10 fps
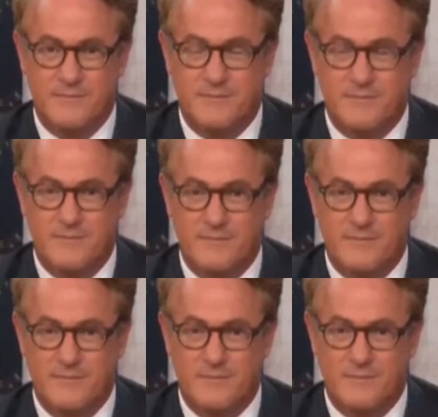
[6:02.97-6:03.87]

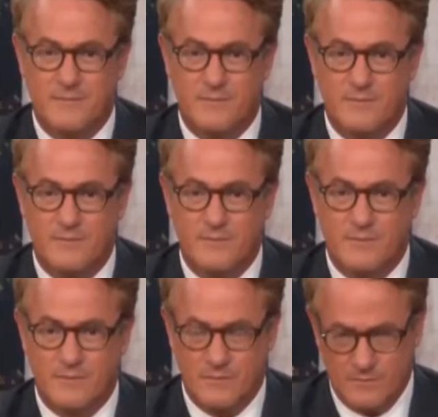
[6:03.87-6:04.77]

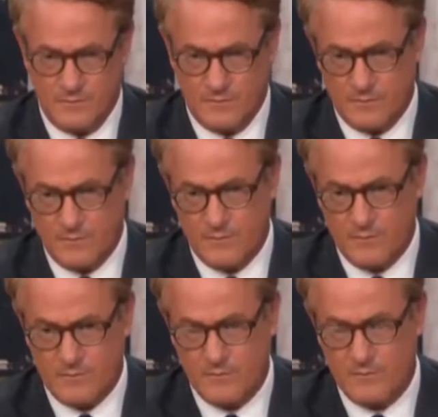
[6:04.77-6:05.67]

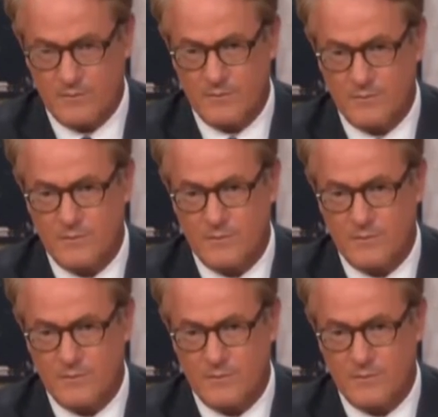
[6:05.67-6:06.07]
(silent)